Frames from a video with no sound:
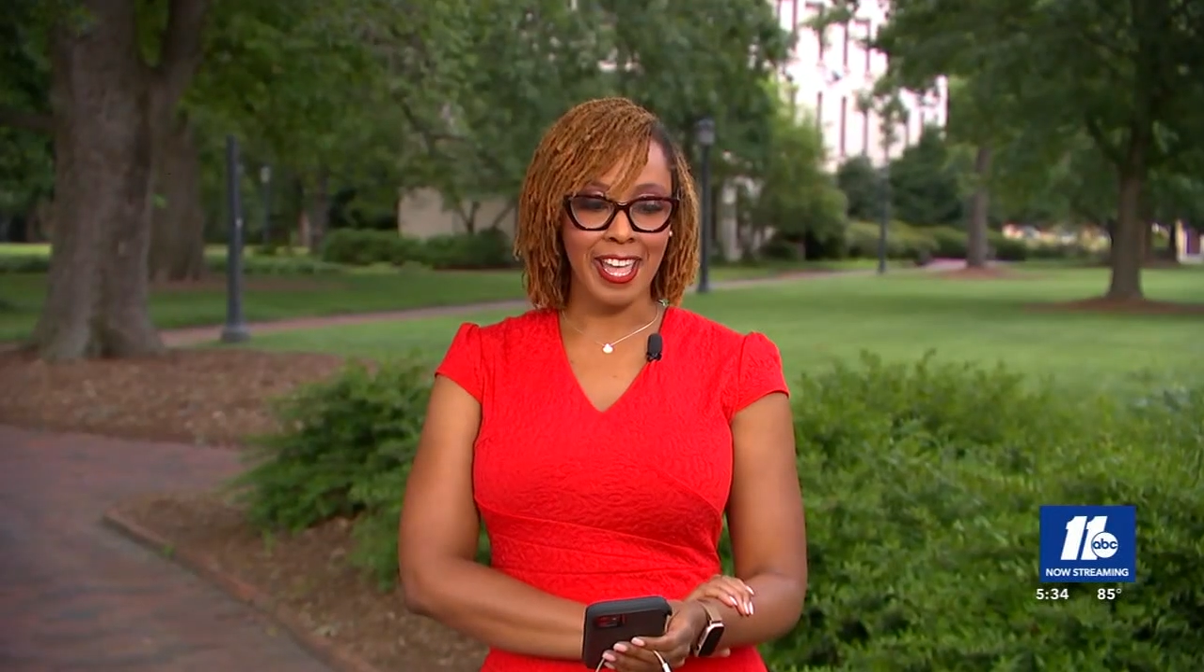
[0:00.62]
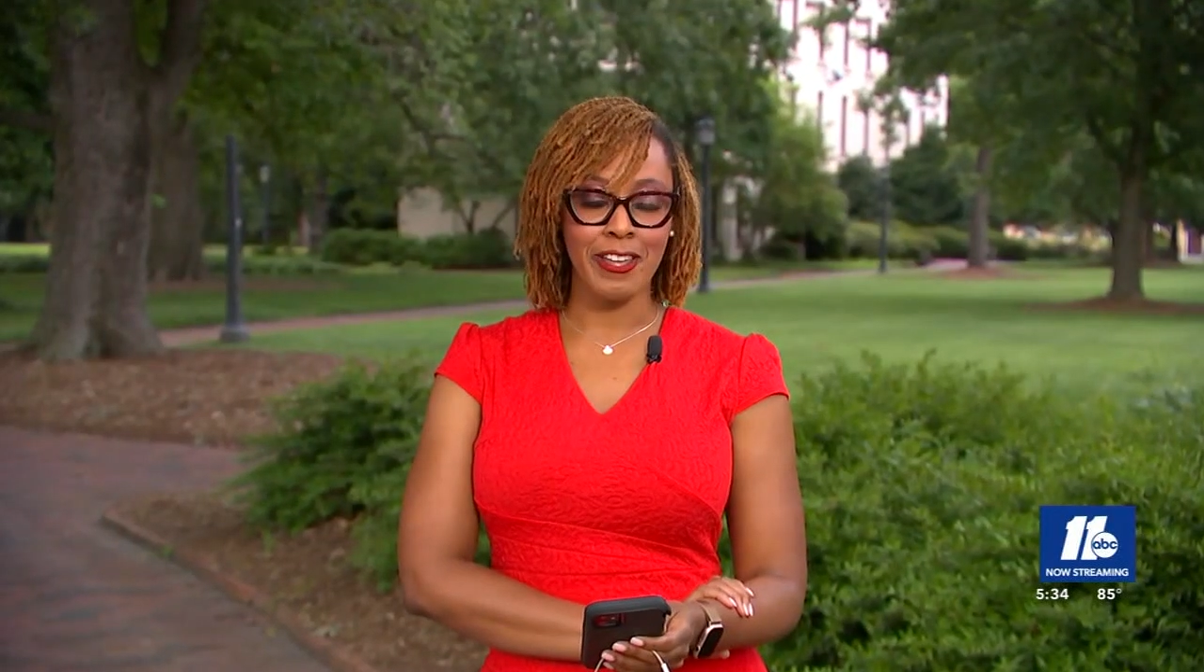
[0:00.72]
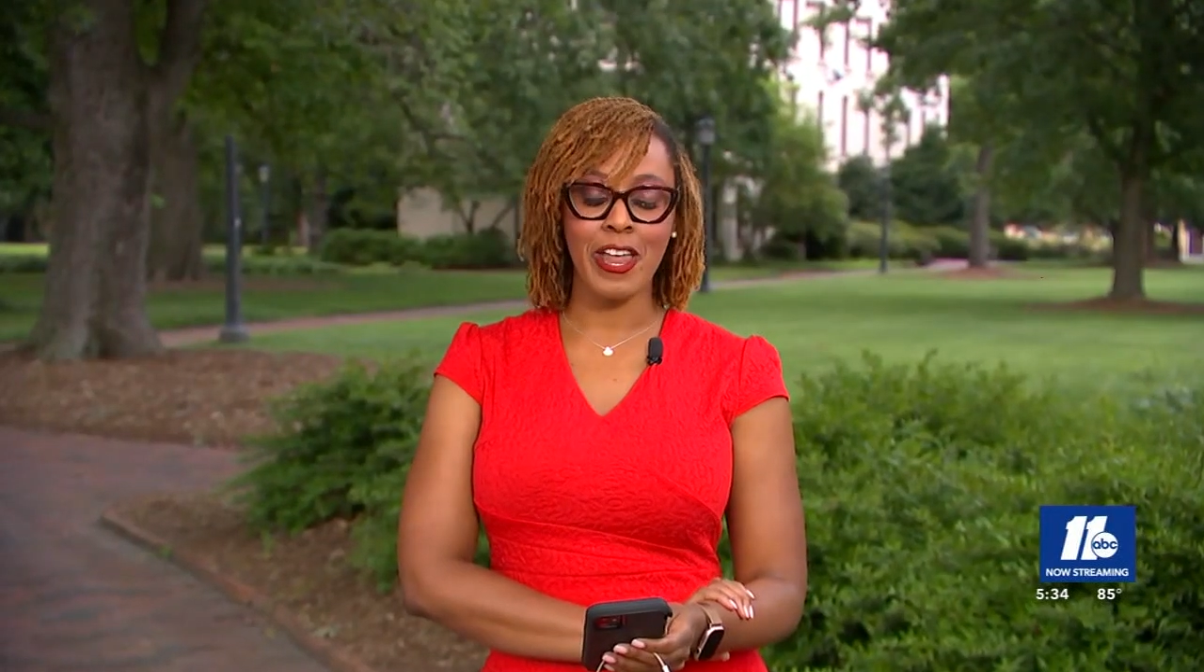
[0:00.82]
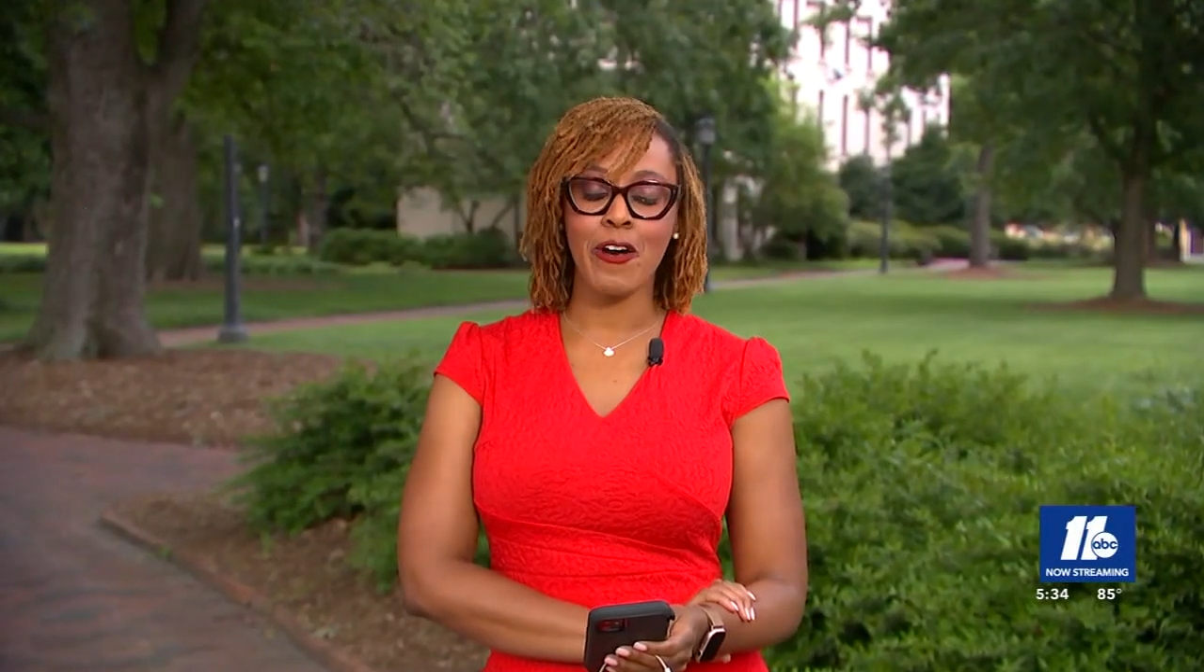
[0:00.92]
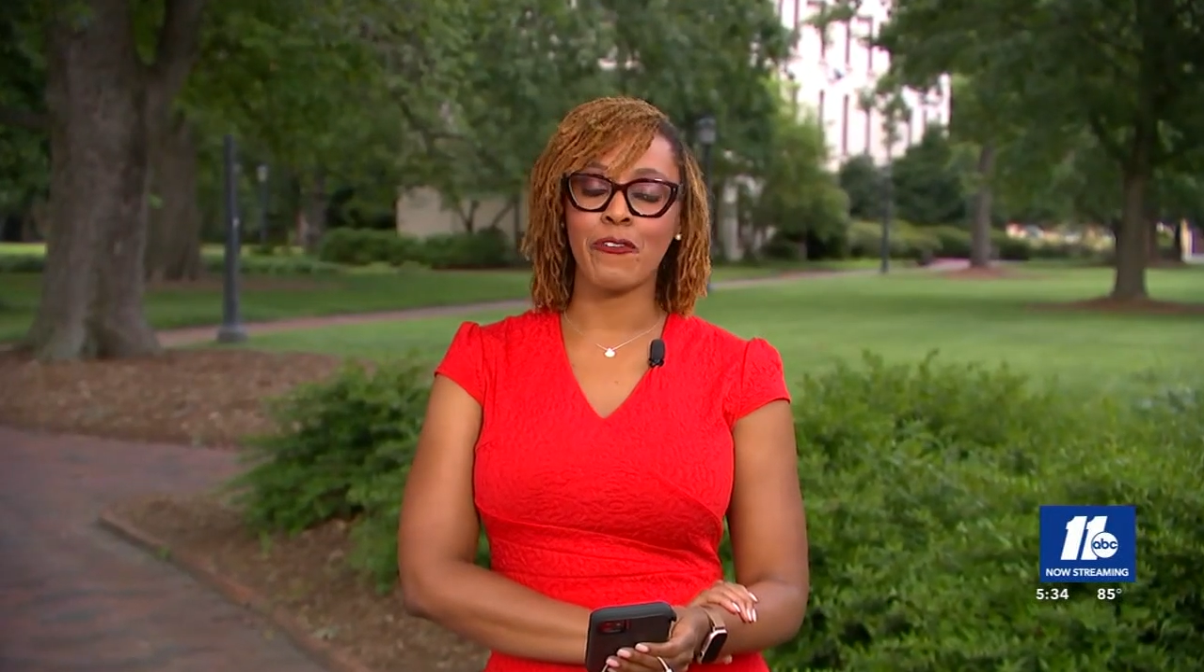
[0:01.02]

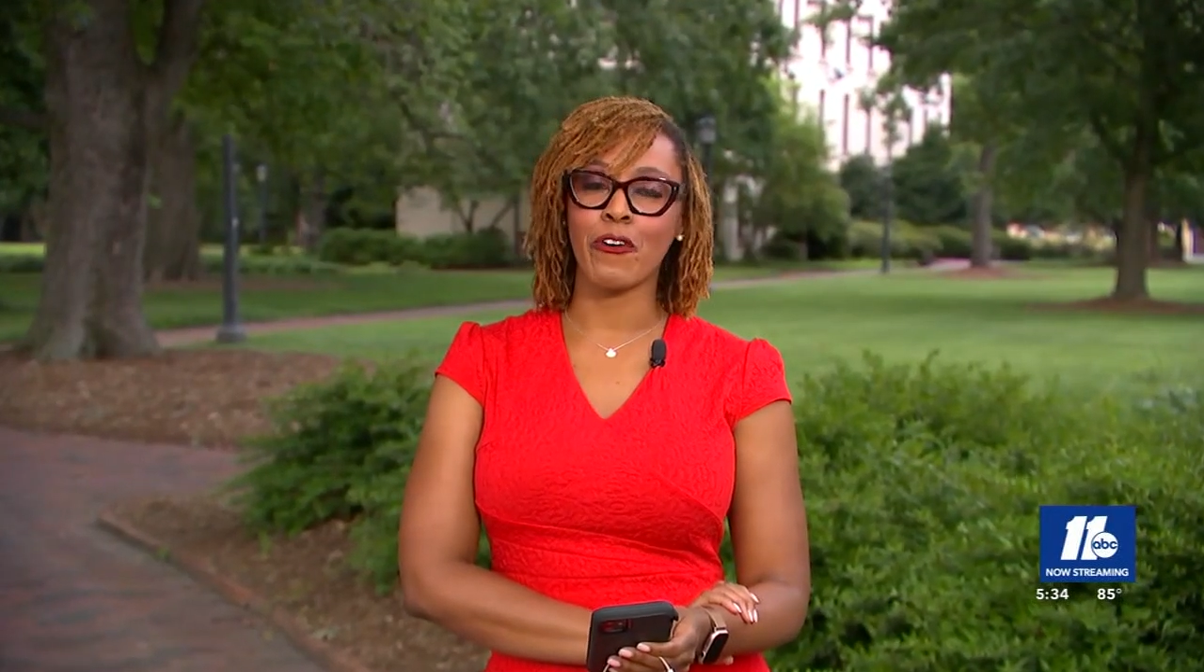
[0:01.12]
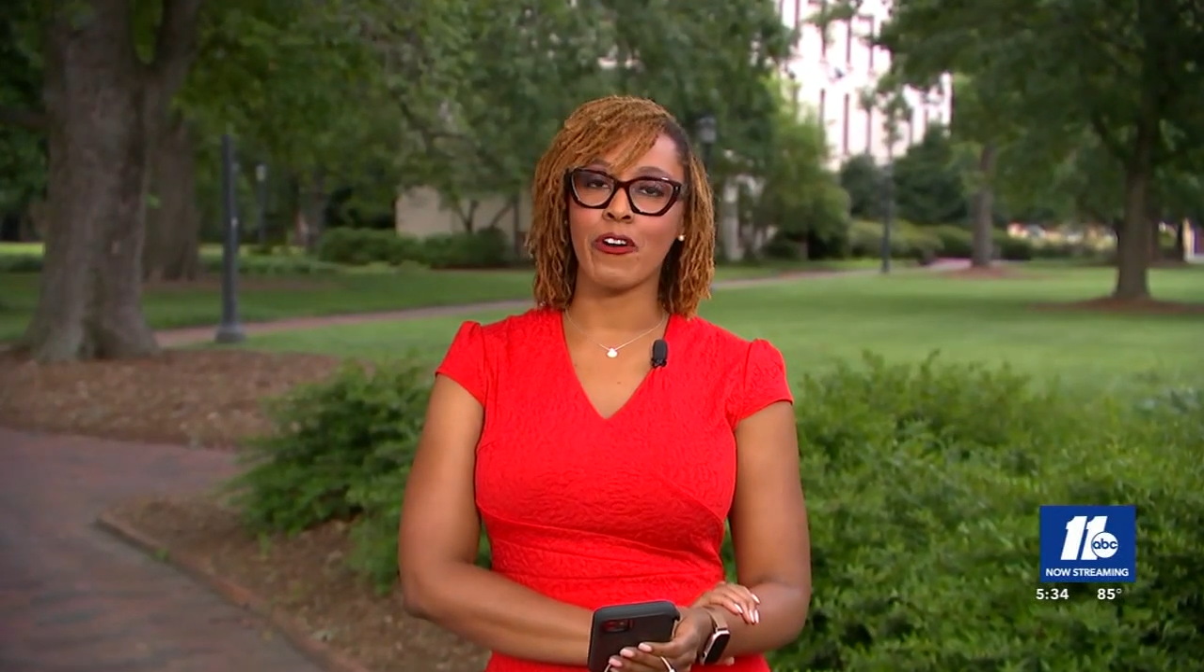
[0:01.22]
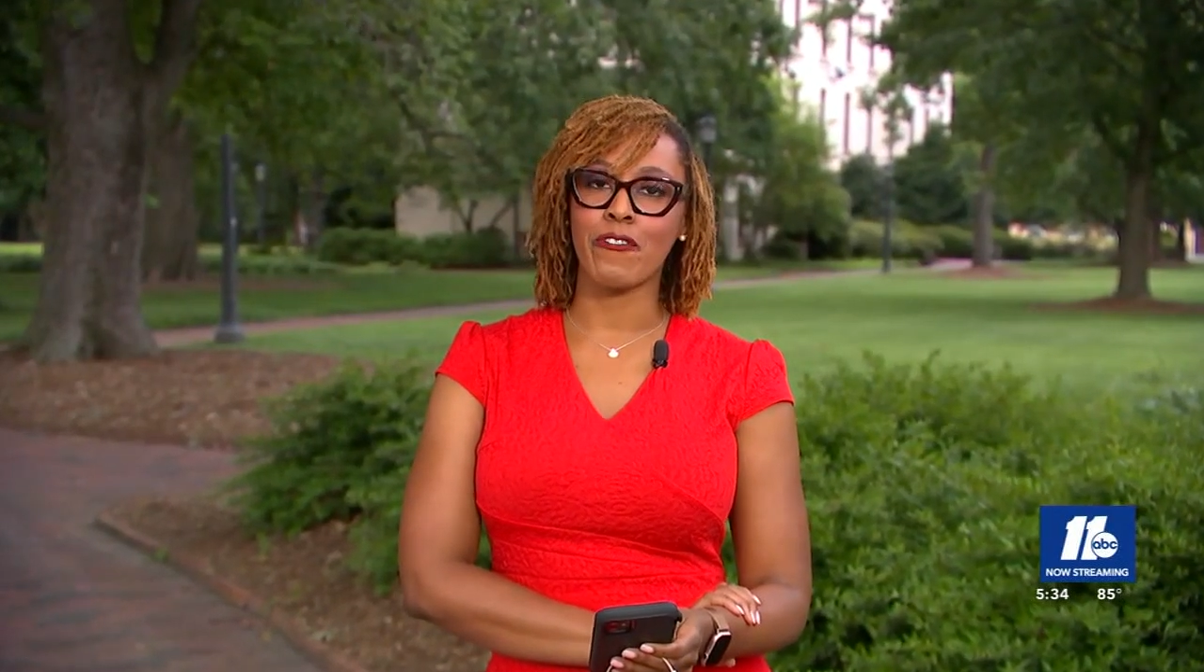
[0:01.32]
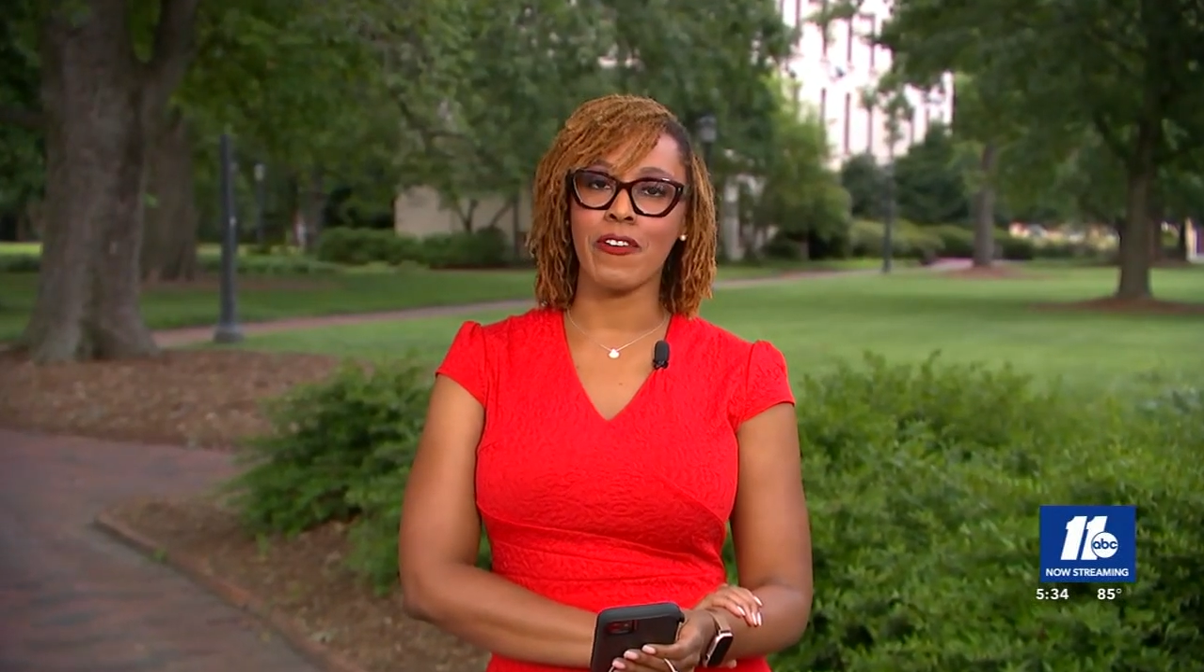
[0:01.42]
you know, for